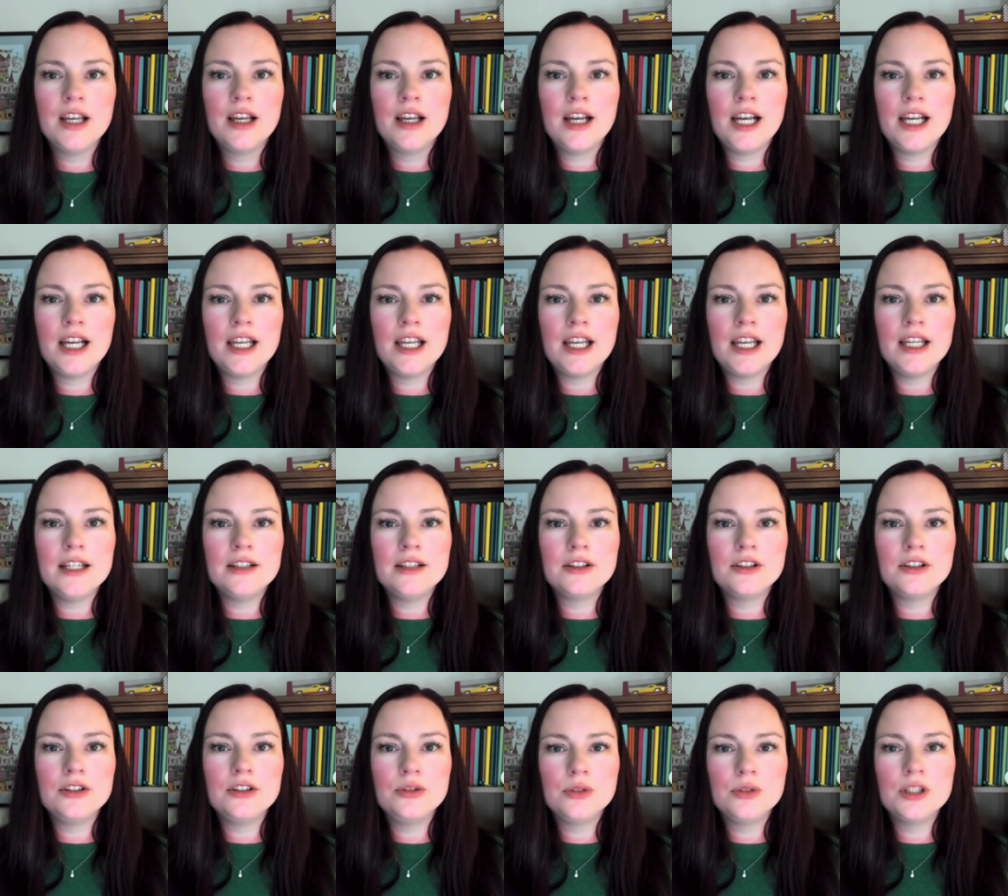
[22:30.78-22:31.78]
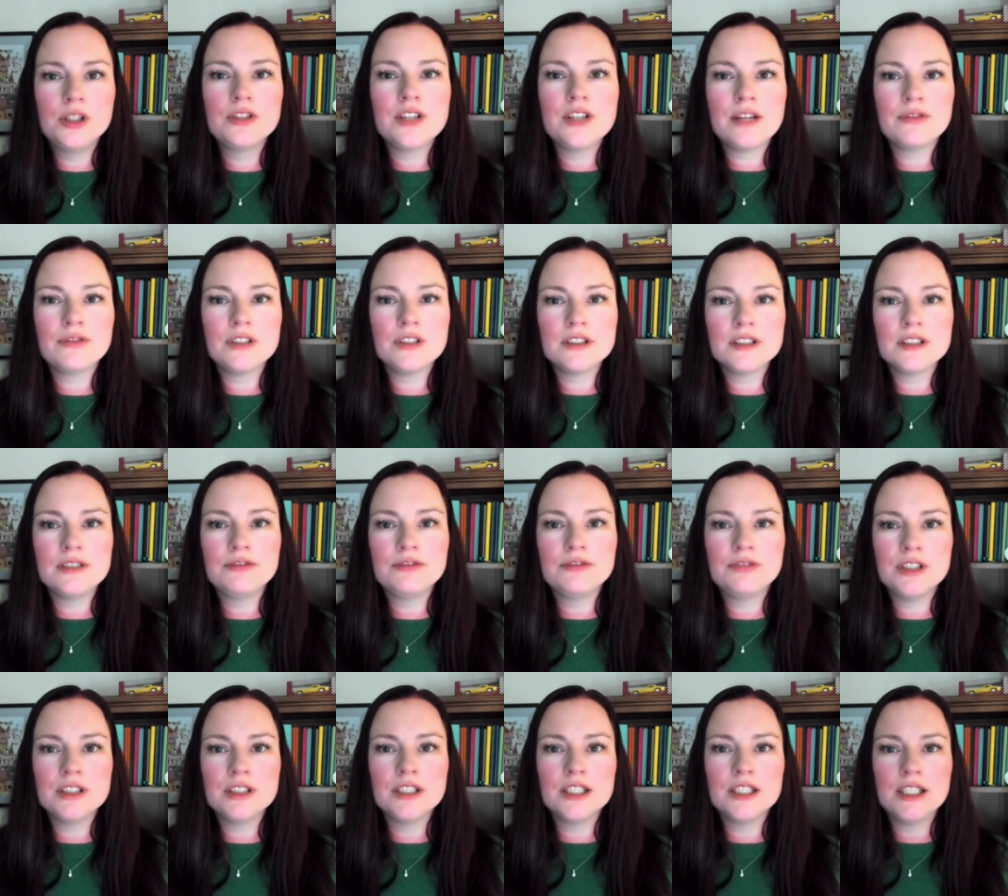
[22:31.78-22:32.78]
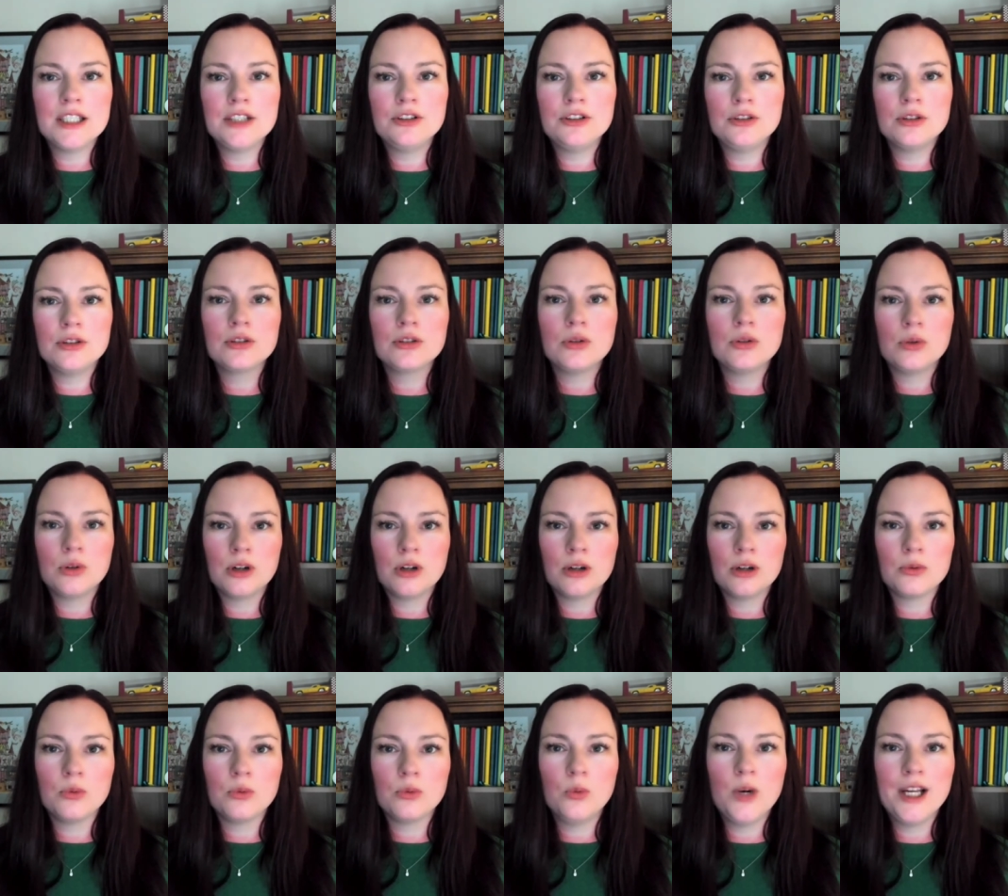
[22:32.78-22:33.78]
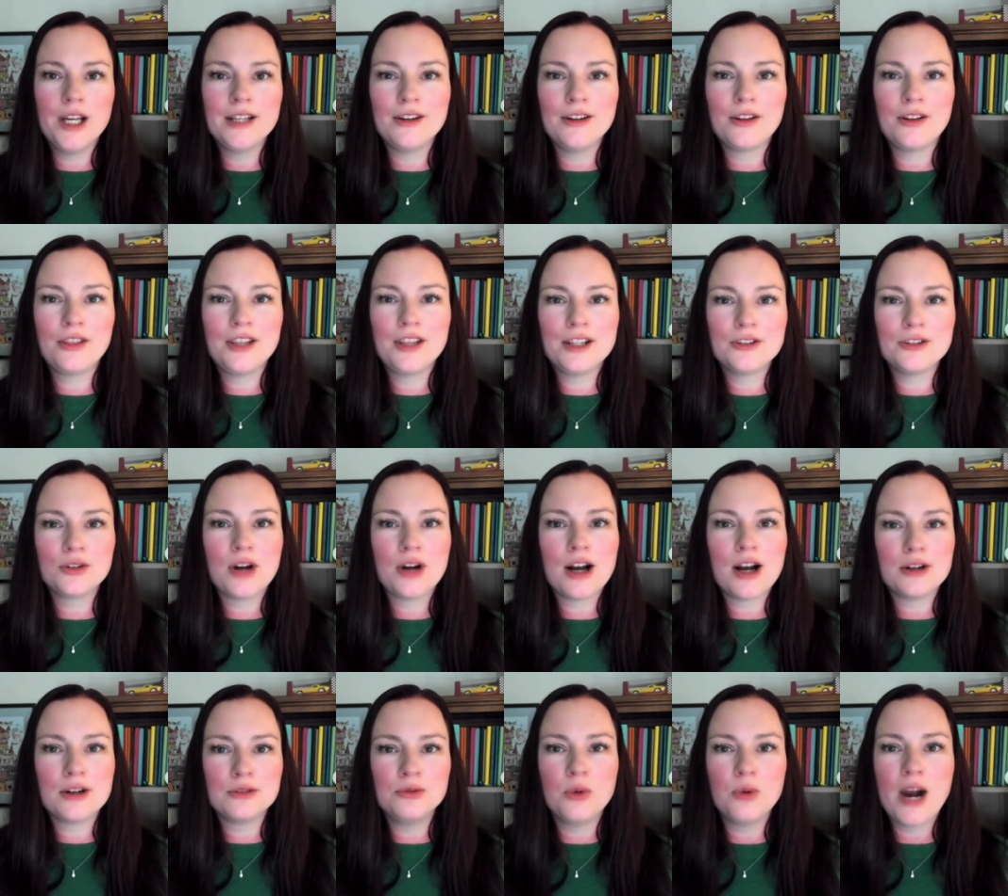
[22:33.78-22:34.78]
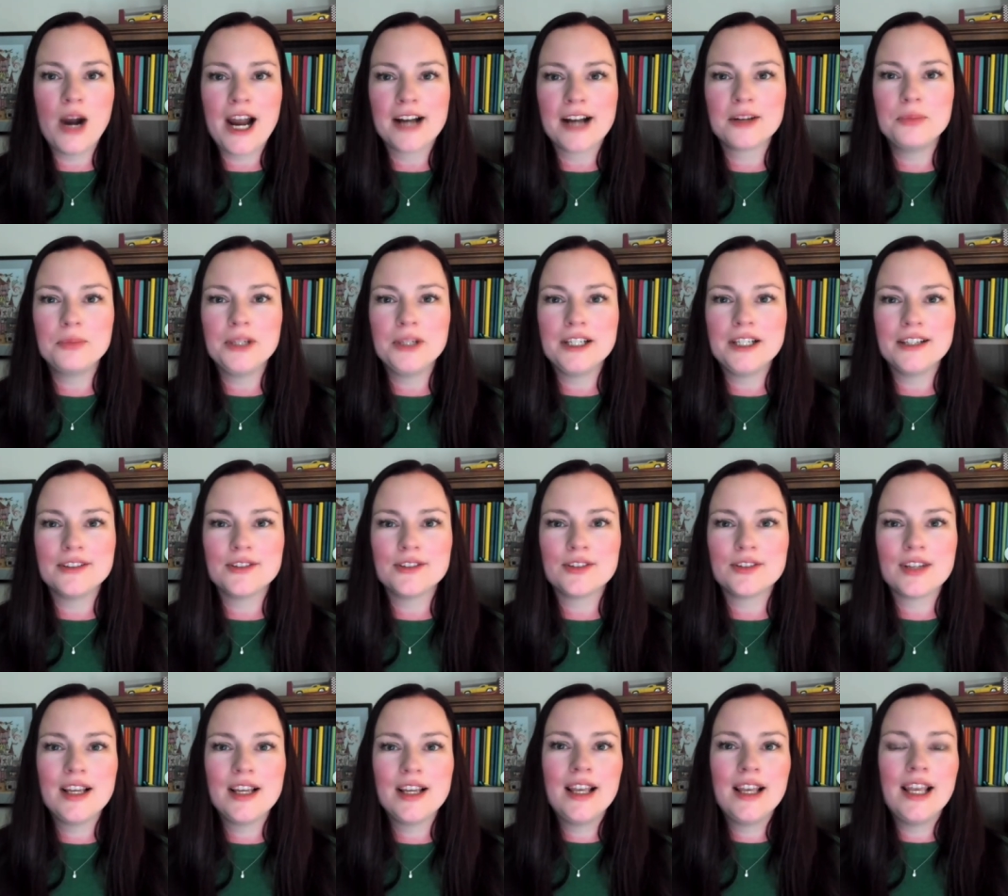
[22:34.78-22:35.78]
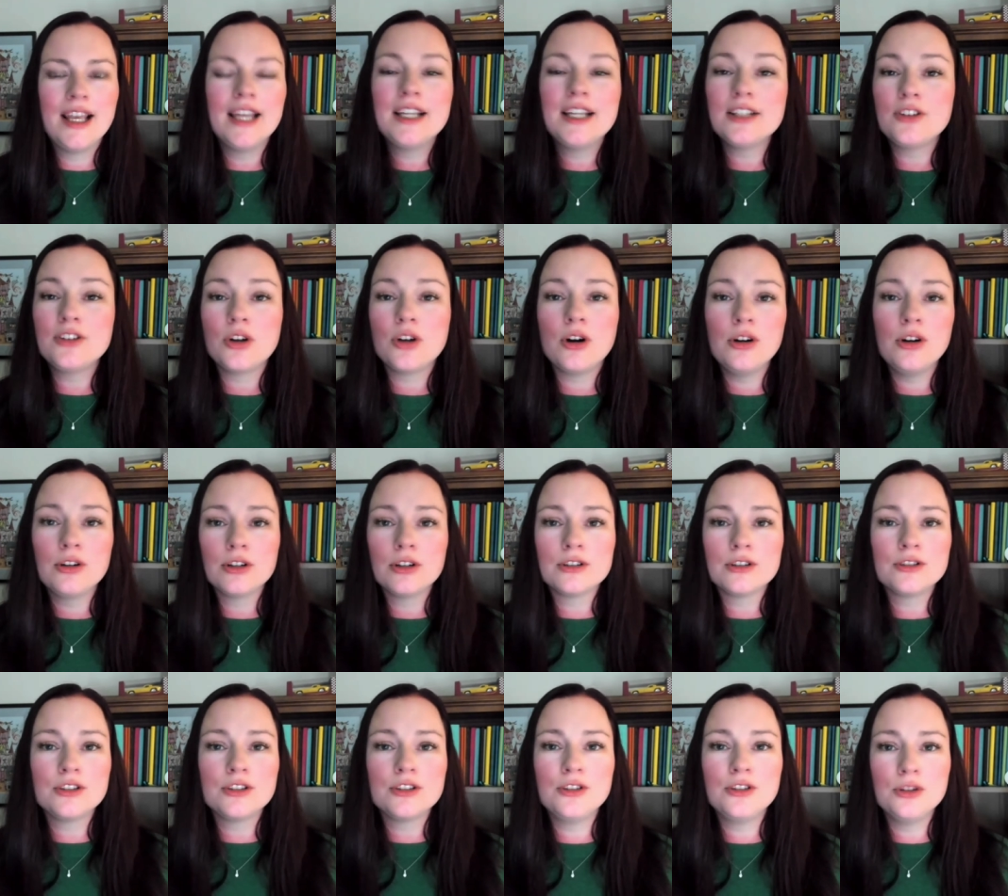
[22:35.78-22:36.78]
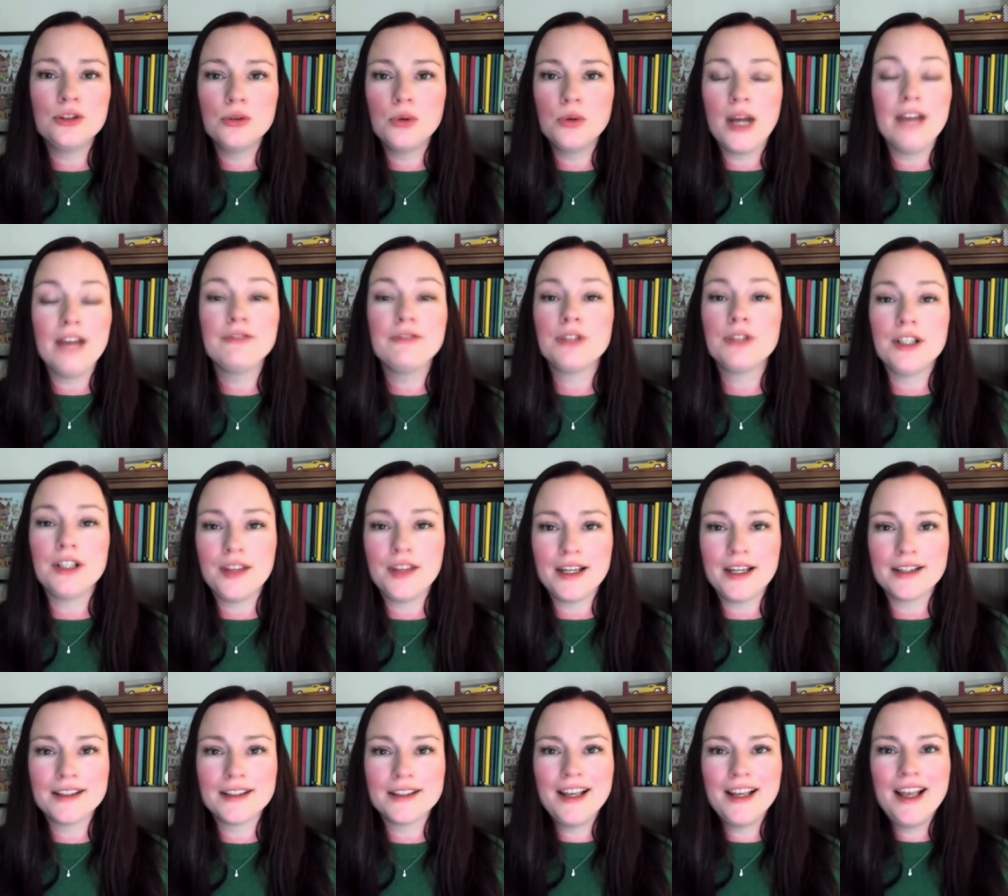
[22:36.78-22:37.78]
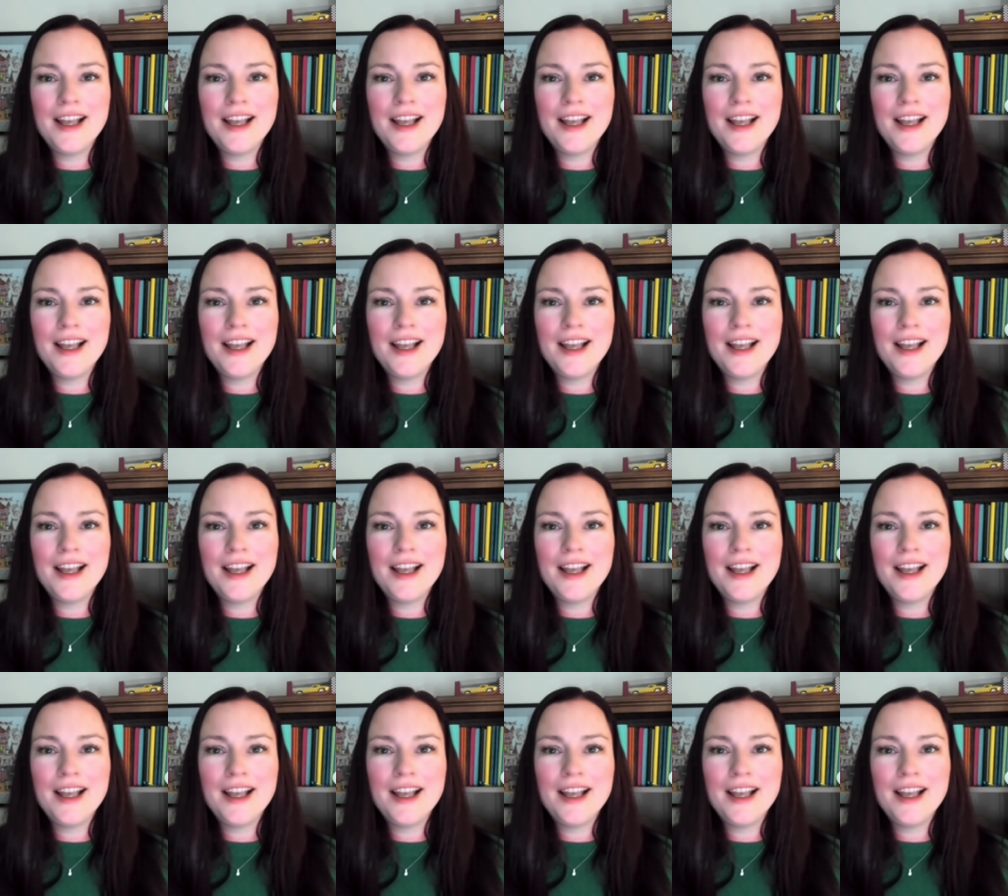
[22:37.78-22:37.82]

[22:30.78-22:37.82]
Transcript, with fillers: And you can definitely feel it in your core when things are out of whack, because it gets harder to do everything.